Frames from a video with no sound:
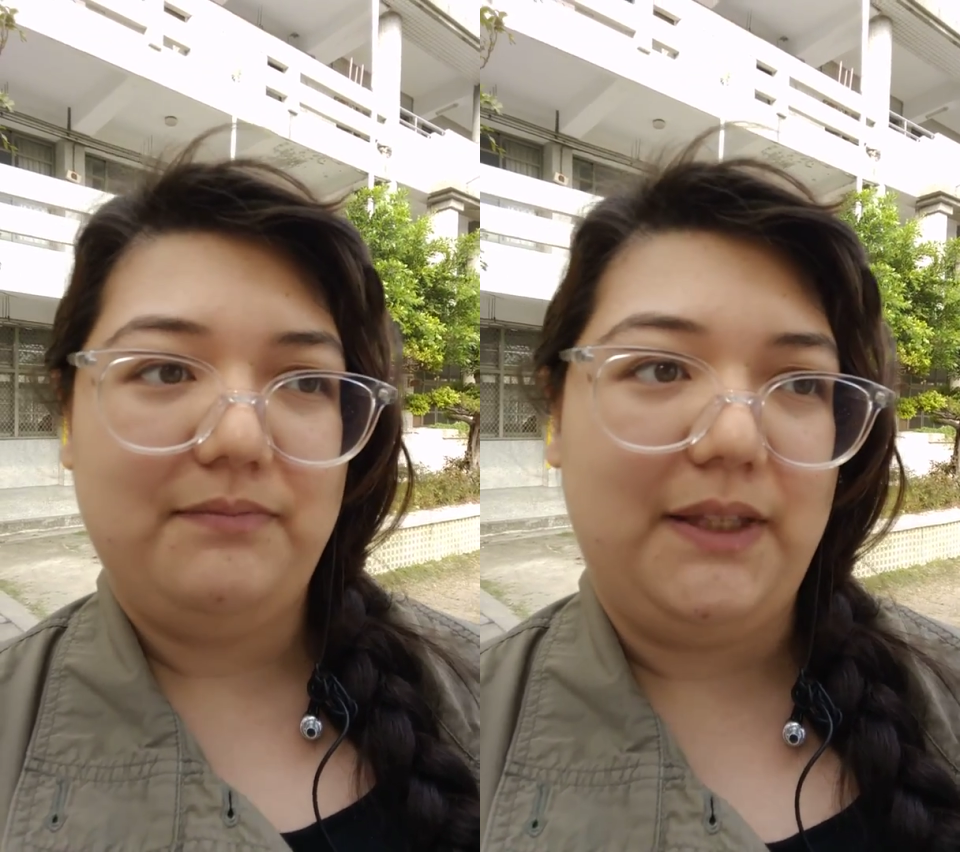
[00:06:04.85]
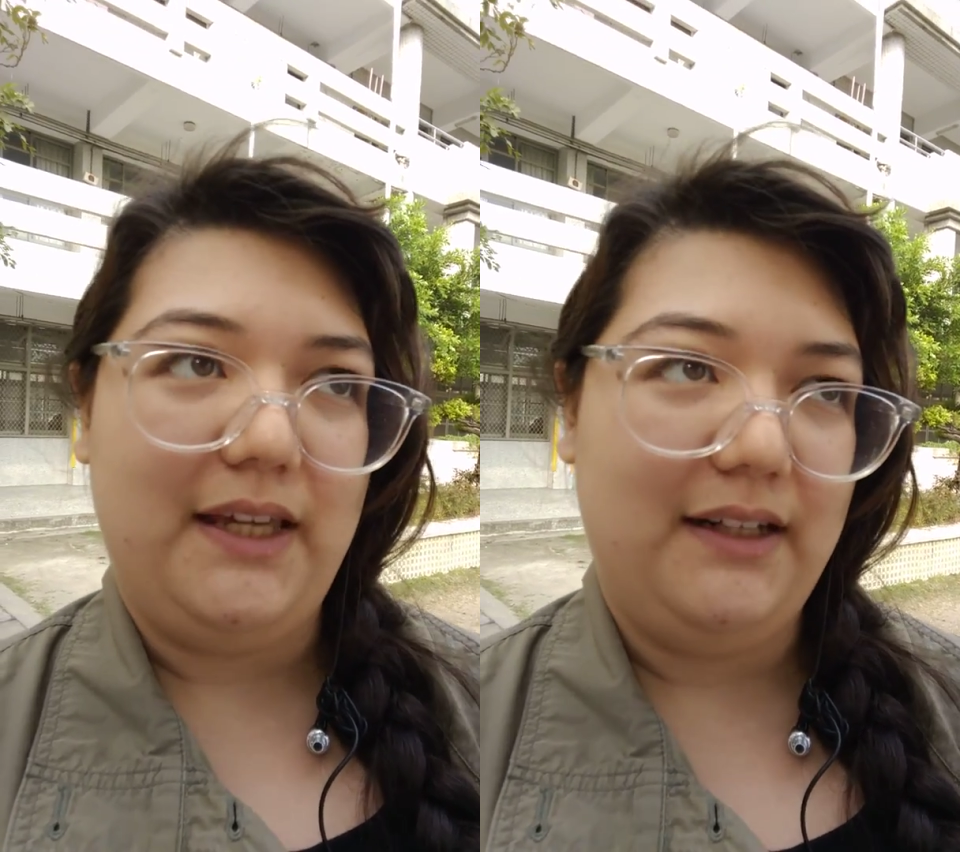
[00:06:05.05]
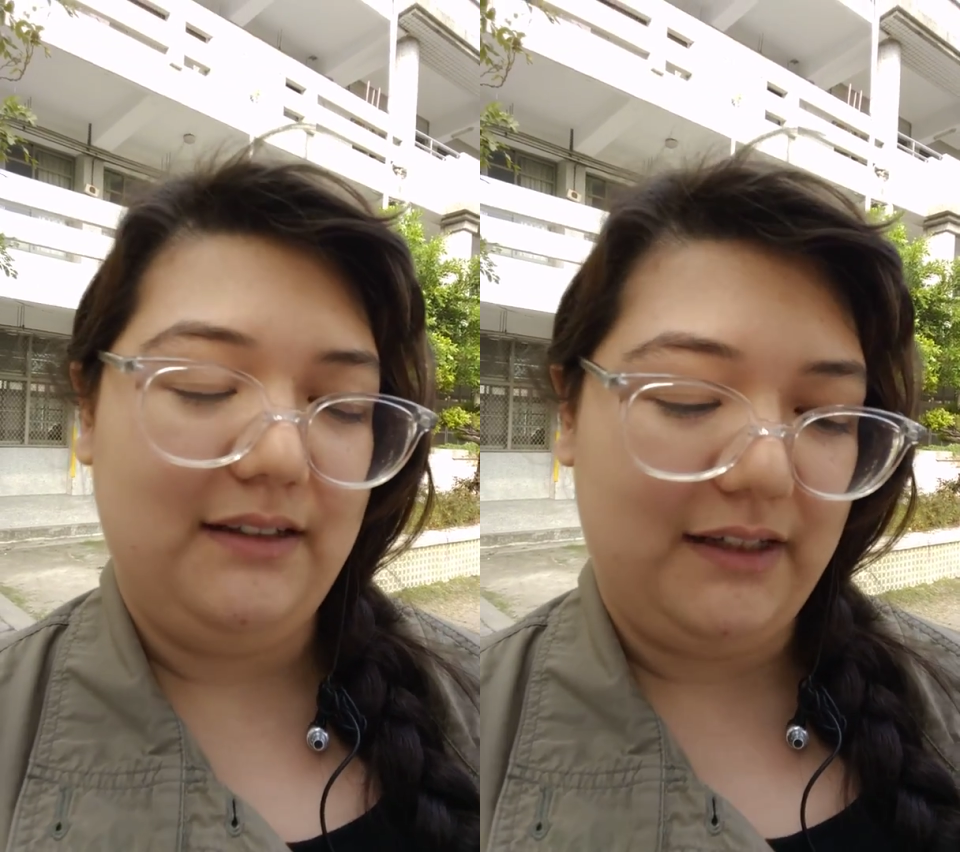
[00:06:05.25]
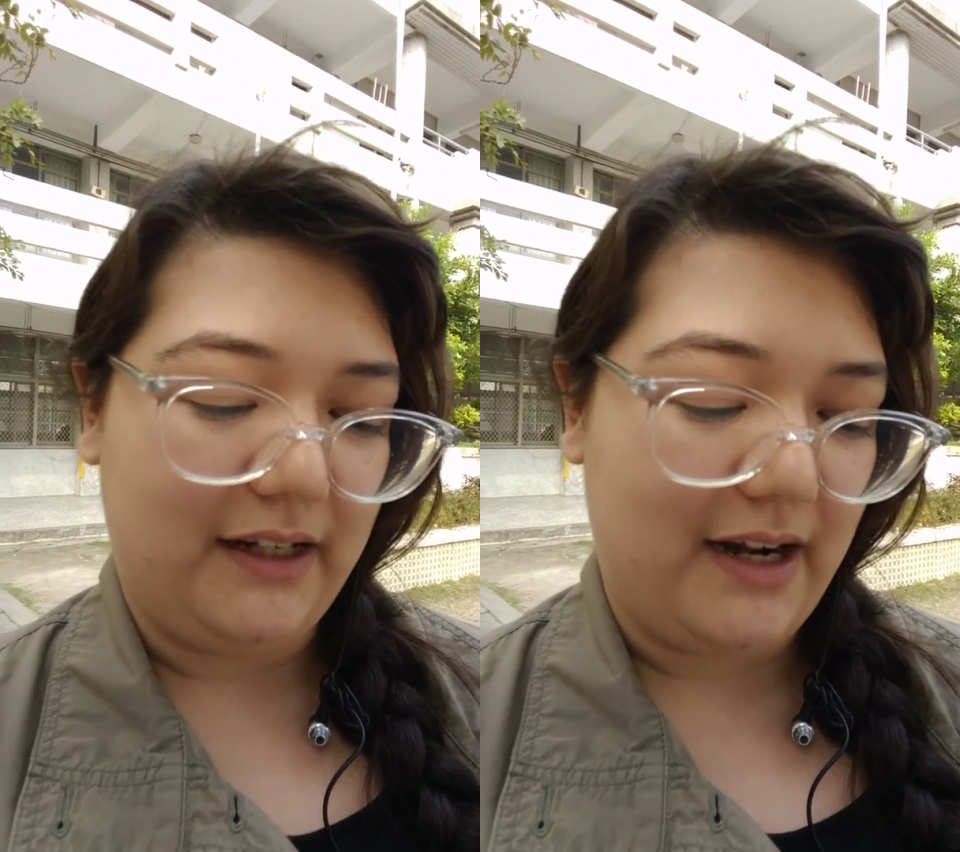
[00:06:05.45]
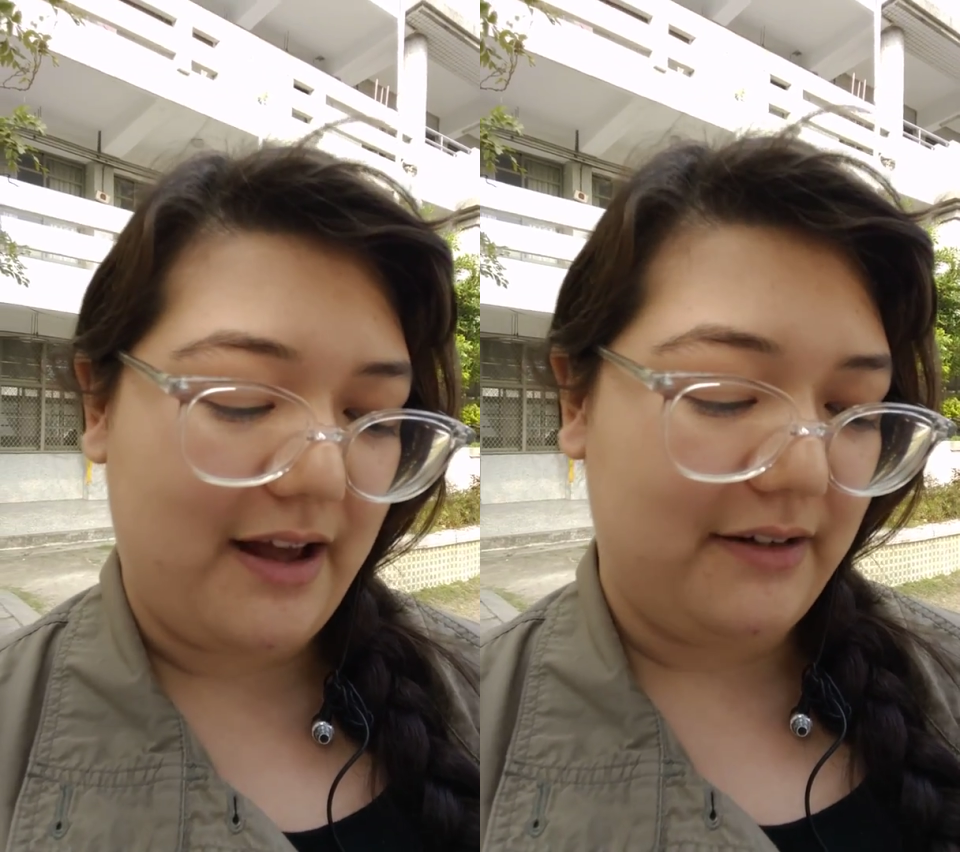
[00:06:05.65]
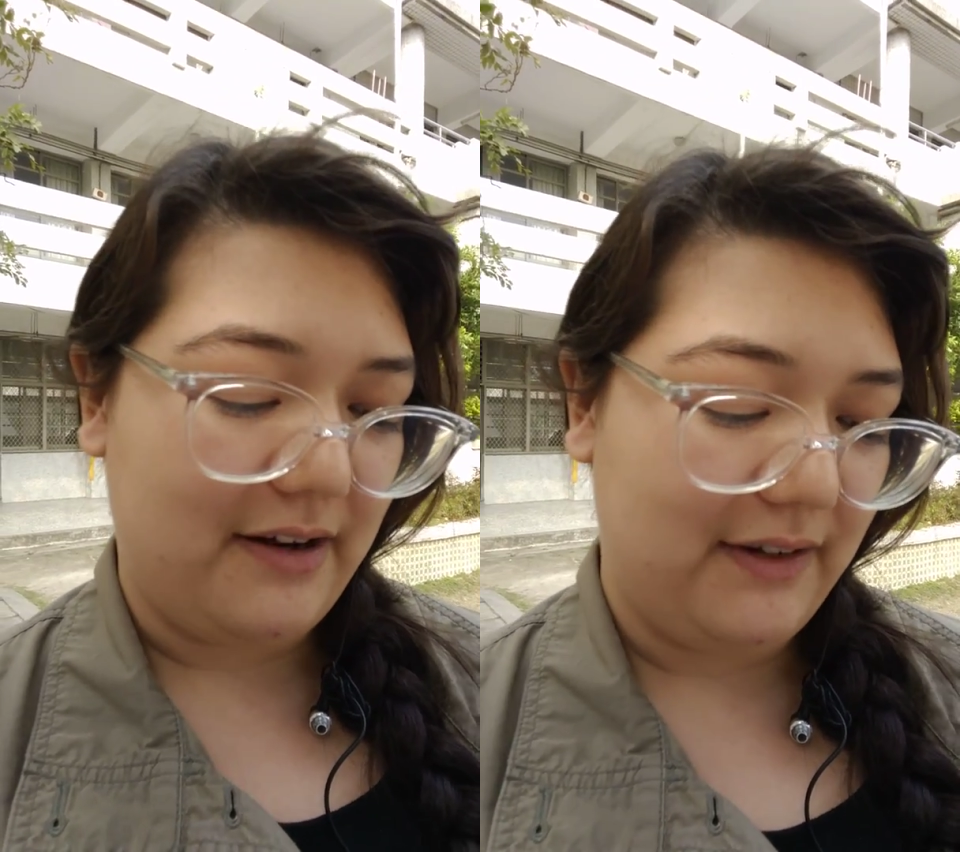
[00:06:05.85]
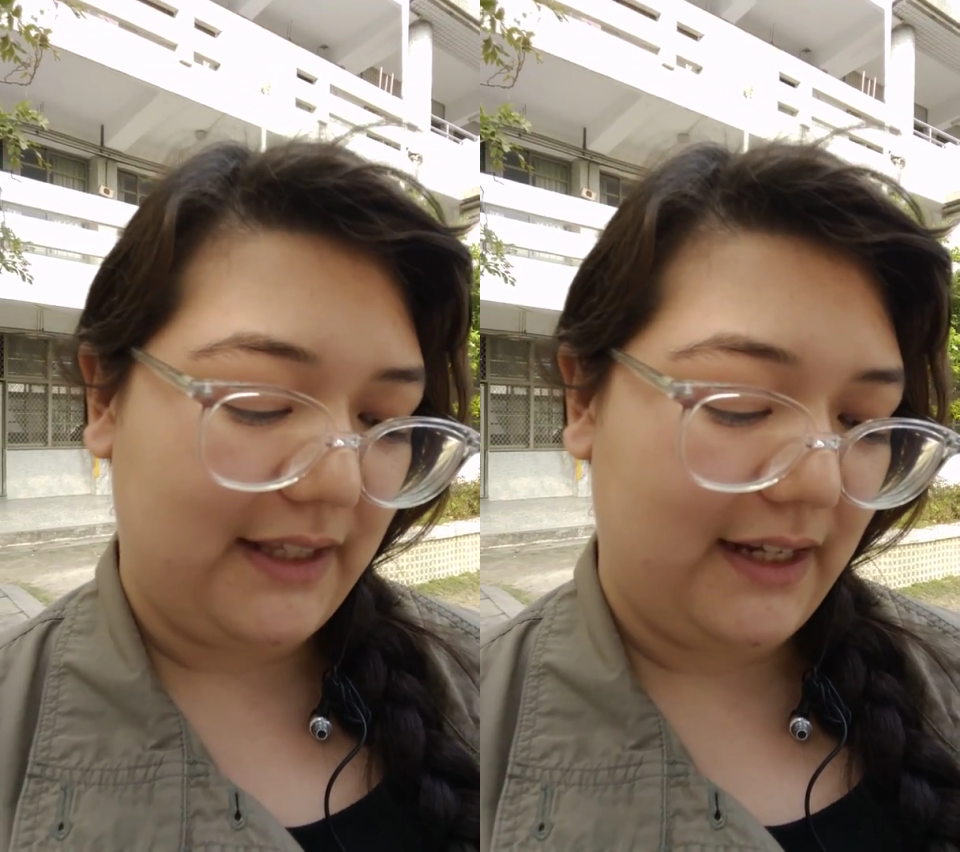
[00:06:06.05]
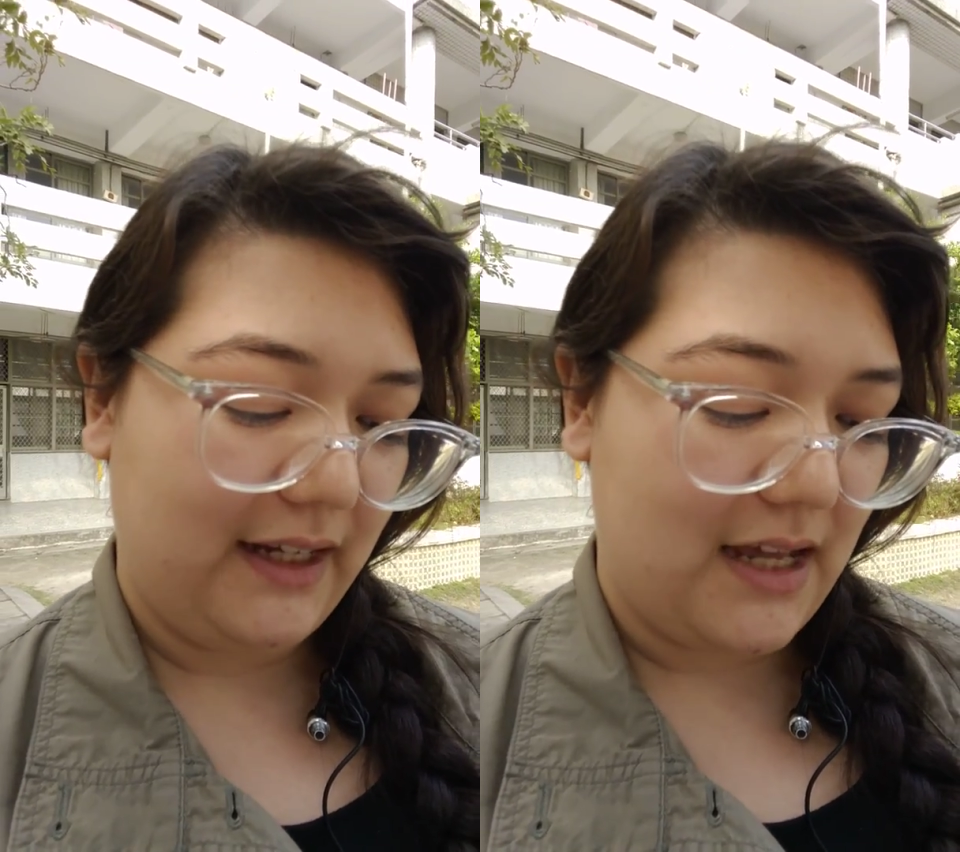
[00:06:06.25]
plate and cut it out and
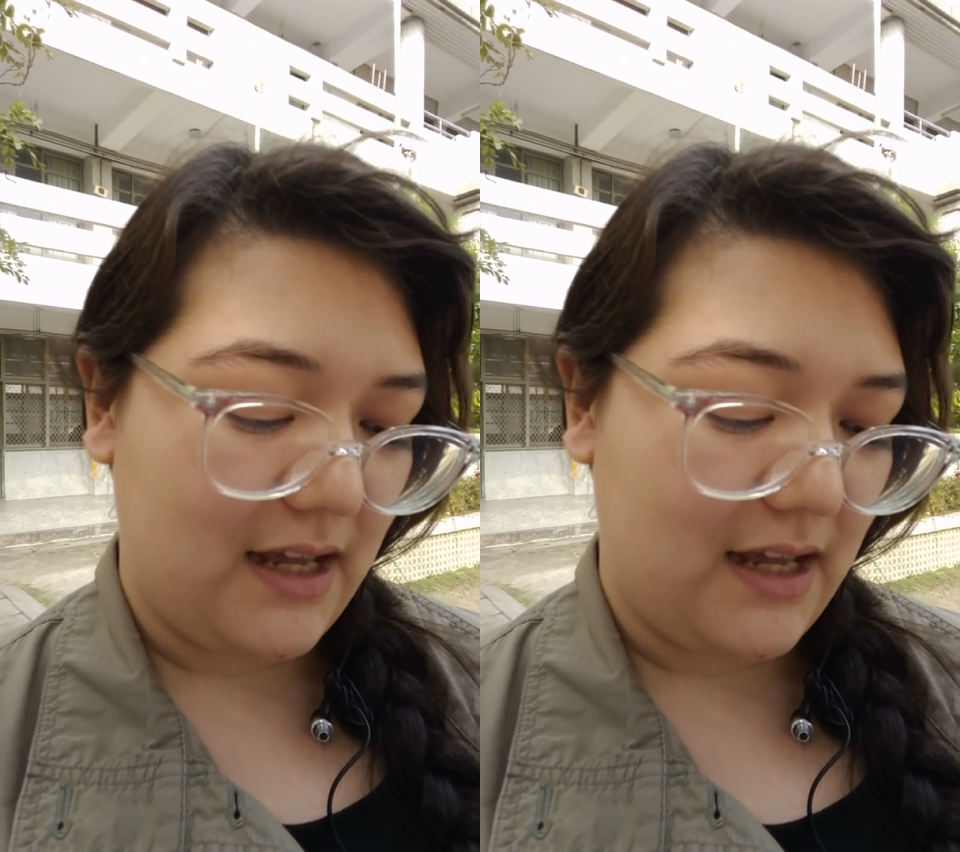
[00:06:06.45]
everything.